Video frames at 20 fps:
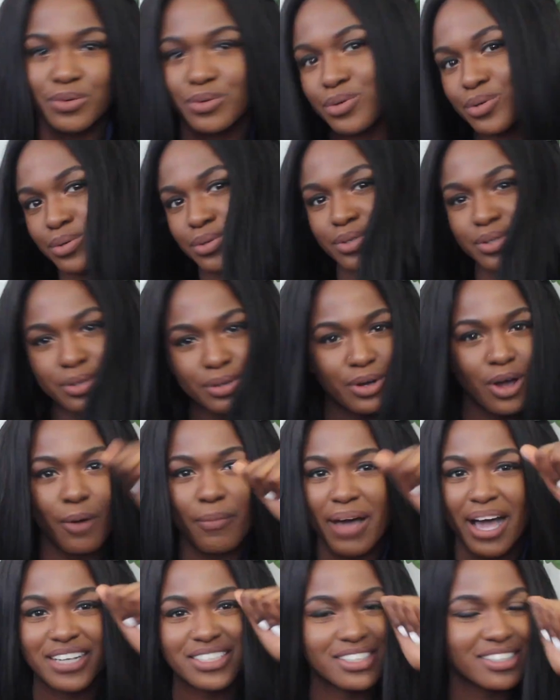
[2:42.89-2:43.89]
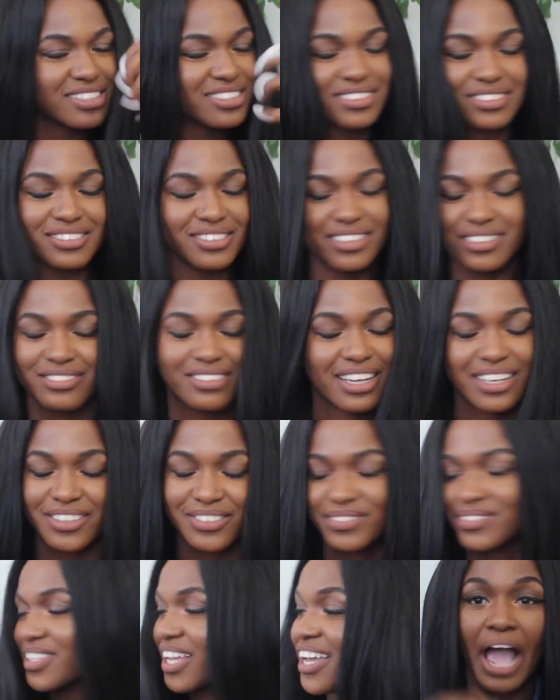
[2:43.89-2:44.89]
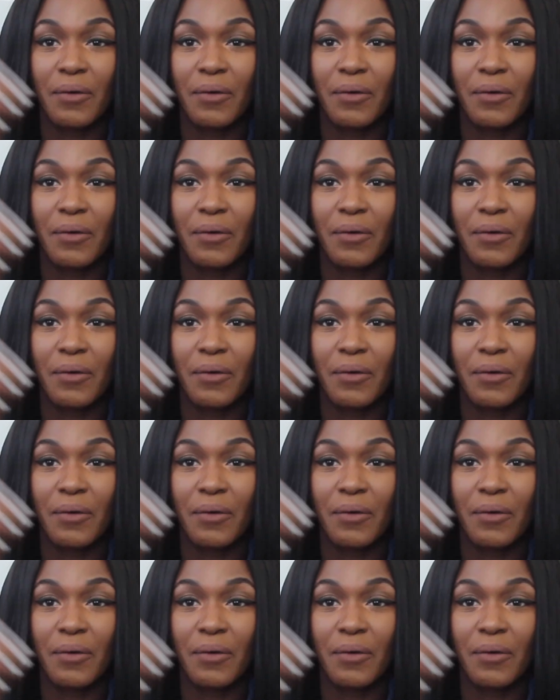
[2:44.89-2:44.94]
Woo, woo, go Badgers. No, I don't.